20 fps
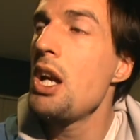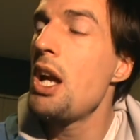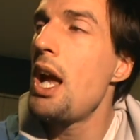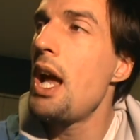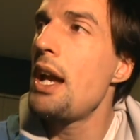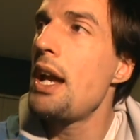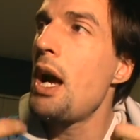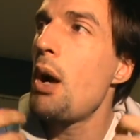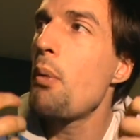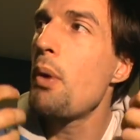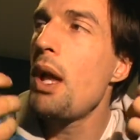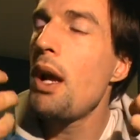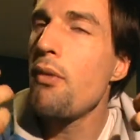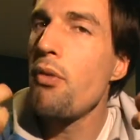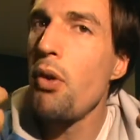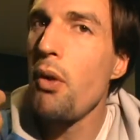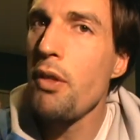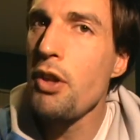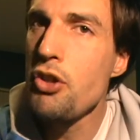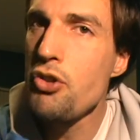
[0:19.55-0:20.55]
And now we have
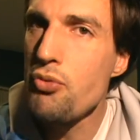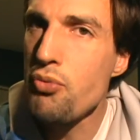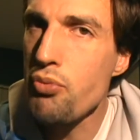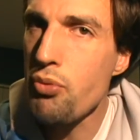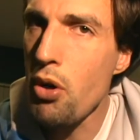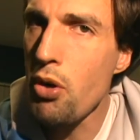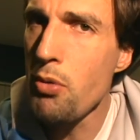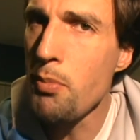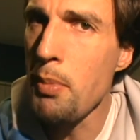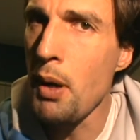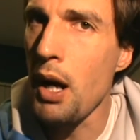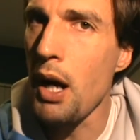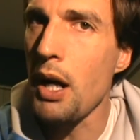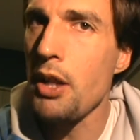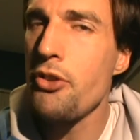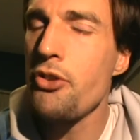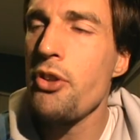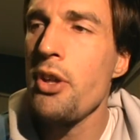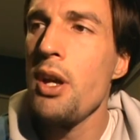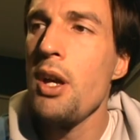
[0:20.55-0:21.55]
all these
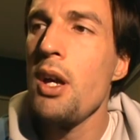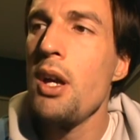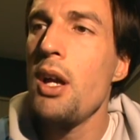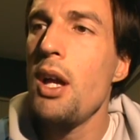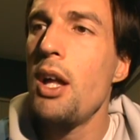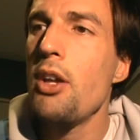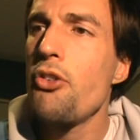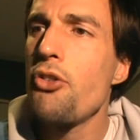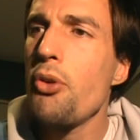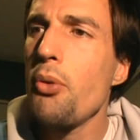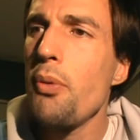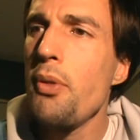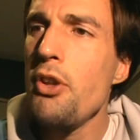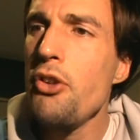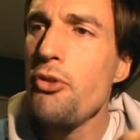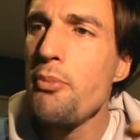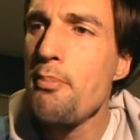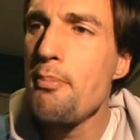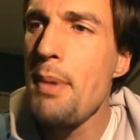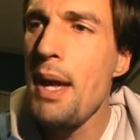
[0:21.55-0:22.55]
robots. And so
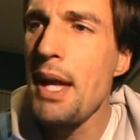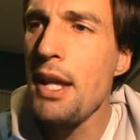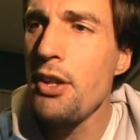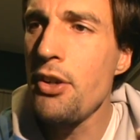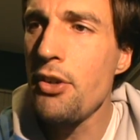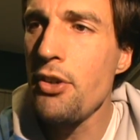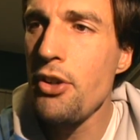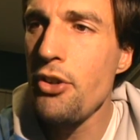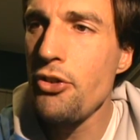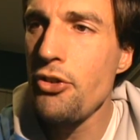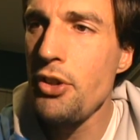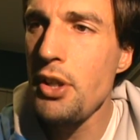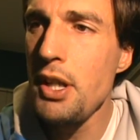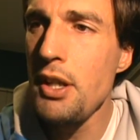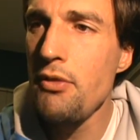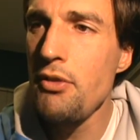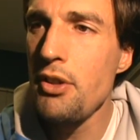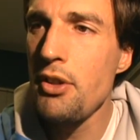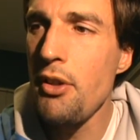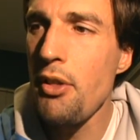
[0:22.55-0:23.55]
these men are
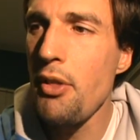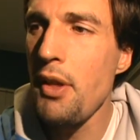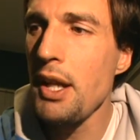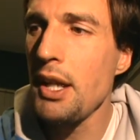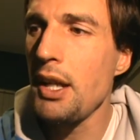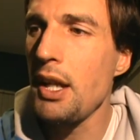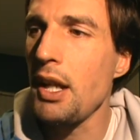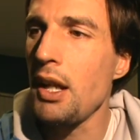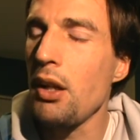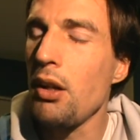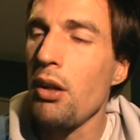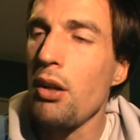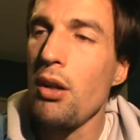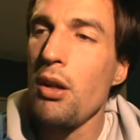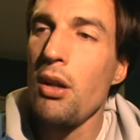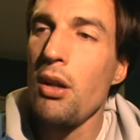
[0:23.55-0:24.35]
deceived into thinking,